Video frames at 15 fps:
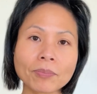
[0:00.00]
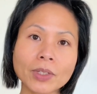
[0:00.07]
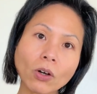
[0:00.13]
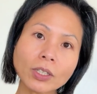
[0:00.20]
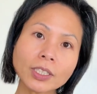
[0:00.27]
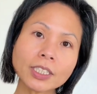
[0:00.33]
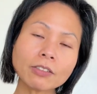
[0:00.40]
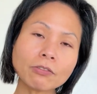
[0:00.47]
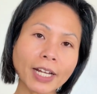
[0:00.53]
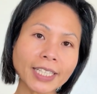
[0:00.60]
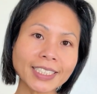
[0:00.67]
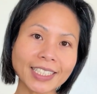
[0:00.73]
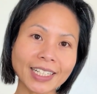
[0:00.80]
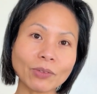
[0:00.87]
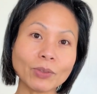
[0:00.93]
On the
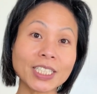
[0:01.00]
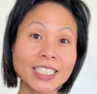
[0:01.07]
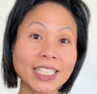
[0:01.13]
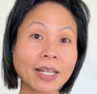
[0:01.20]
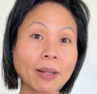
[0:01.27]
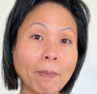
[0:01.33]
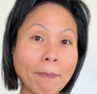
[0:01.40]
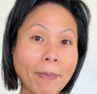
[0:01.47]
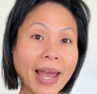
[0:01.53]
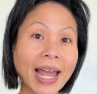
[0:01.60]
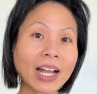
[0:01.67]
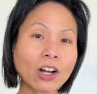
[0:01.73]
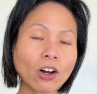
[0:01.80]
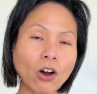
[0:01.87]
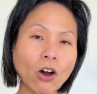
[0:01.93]
retina, which is at the
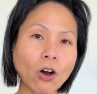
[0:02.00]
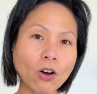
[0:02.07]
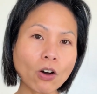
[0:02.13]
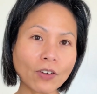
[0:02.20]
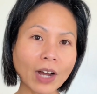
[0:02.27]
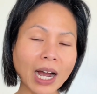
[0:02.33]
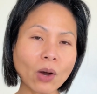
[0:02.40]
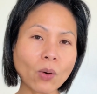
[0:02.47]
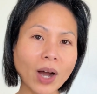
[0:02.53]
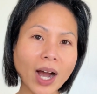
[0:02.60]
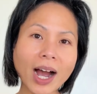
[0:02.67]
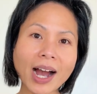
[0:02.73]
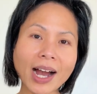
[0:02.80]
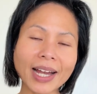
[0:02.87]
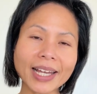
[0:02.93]
back of our
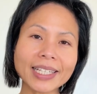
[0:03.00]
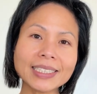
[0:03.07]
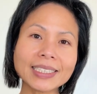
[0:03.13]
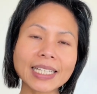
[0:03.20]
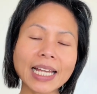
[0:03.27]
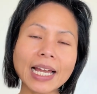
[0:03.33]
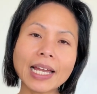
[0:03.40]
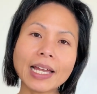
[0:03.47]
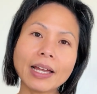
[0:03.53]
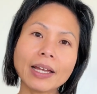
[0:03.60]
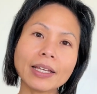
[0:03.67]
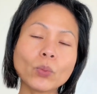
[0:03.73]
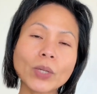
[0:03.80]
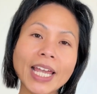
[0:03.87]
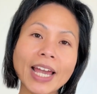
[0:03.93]
eyes,
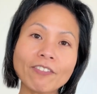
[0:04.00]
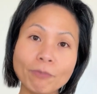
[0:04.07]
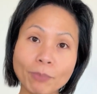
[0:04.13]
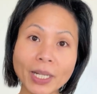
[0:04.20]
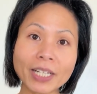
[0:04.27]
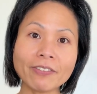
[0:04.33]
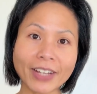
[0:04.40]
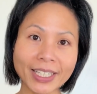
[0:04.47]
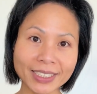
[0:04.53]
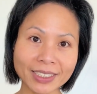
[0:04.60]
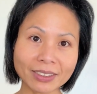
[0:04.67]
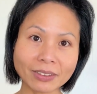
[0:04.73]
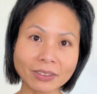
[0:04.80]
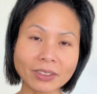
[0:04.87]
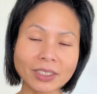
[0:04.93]
we have blood
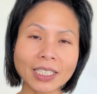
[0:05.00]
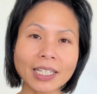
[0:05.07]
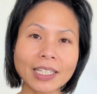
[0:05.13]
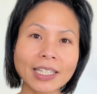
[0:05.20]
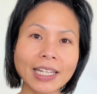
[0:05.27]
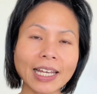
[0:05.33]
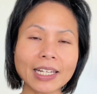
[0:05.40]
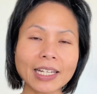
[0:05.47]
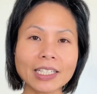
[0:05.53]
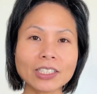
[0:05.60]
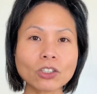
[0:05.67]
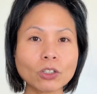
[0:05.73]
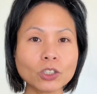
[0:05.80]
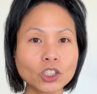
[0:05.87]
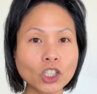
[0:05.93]
vessels that
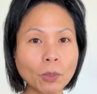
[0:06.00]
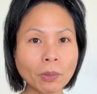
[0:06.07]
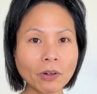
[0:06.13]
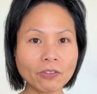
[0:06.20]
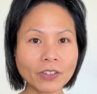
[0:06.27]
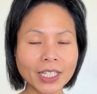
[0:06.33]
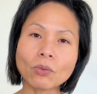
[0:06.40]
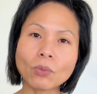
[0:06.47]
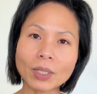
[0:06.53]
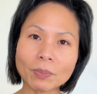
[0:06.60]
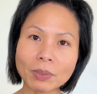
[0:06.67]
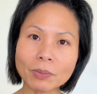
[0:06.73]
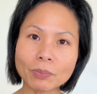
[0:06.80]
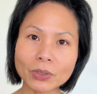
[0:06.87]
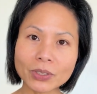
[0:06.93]
is on top of it. What
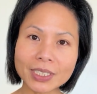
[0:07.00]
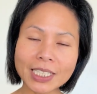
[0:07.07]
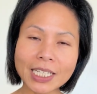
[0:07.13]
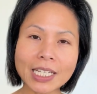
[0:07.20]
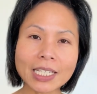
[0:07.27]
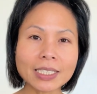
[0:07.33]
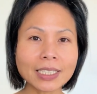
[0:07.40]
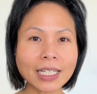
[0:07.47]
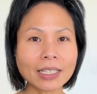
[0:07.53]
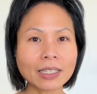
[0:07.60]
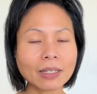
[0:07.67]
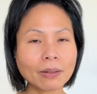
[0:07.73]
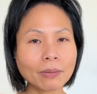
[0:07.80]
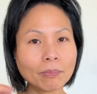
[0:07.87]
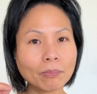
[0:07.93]
people see is that
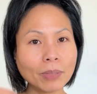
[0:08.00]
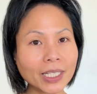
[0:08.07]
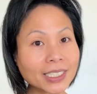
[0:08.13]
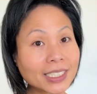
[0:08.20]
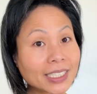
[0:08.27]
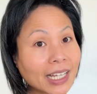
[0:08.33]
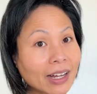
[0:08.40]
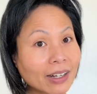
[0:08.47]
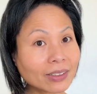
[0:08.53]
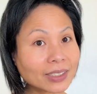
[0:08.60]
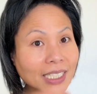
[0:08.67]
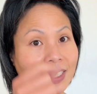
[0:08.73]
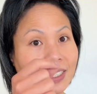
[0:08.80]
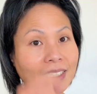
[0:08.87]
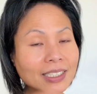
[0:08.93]
the blood cells
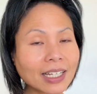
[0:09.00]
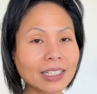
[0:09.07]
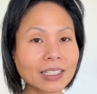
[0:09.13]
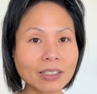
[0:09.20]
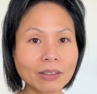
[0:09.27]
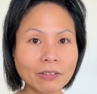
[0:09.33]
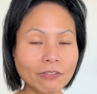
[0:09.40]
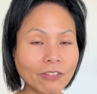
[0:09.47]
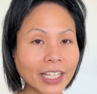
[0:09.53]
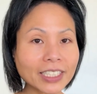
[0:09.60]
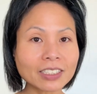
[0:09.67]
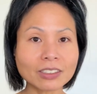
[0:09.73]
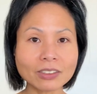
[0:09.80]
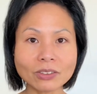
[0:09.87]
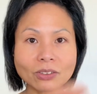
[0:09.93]
inside the
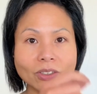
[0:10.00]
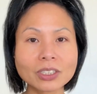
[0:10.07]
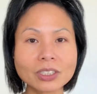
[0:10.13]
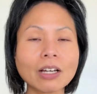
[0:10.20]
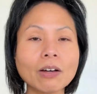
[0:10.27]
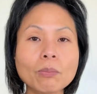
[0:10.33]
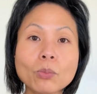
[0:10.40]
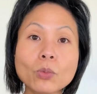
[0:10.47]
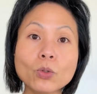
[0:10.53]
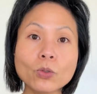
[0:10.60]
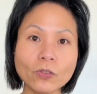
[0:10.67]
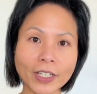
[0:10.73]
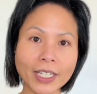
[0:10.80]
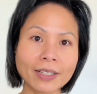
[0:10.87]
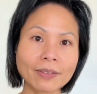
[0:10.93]
vessels
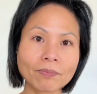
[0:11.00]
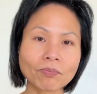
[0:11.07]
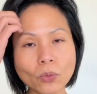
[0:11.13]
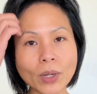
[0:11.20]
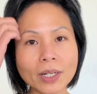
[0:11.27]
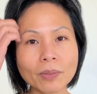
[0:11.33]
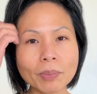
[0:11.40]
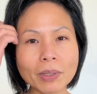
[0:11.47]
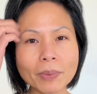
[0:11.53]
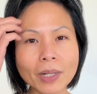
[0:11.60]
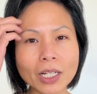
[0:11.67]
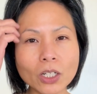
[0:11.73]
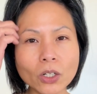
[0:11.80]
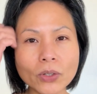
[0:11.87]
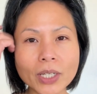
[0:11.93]
moving. When people
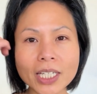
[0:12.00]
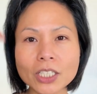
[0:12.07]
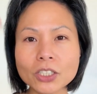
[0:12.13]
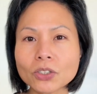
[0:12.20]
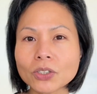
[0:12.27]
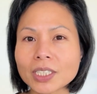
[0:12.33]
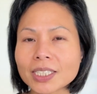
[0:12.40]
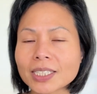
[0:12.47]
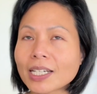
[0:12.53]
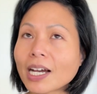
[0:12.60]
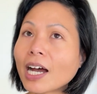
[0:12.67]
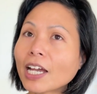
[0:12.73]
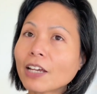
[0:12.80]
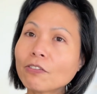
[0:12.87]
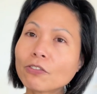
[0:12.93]
are looking into the
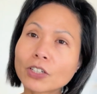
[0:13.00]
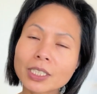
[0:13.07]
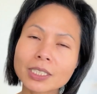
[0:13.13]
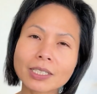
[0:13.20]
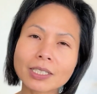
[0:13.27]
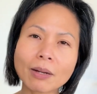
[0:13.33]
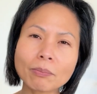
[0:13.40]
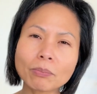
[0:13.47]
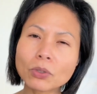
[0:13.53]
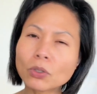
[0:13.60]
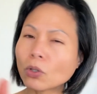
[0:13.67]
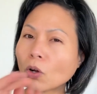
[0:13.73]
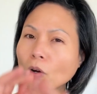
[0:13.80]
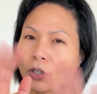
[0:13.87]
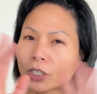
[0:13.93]
sky, for
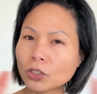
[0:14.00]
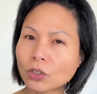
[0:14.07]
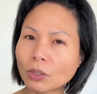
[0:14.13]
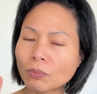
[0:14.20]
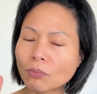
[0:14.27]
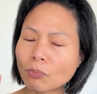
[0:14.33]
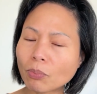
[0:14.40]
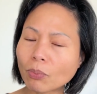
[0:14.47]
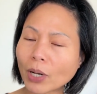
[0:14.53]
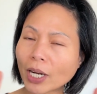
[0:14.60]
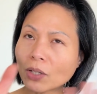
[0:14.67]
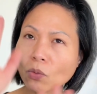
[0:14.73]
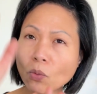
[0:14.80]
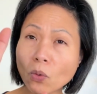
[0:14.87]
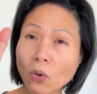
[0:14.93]
example, or into a
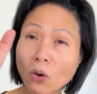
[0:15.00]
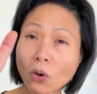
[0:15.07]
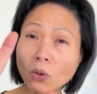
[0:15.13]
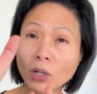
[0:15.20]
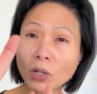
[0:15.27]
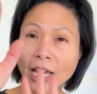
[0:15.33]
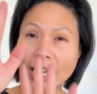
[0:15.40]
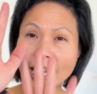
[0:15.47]
bright wall.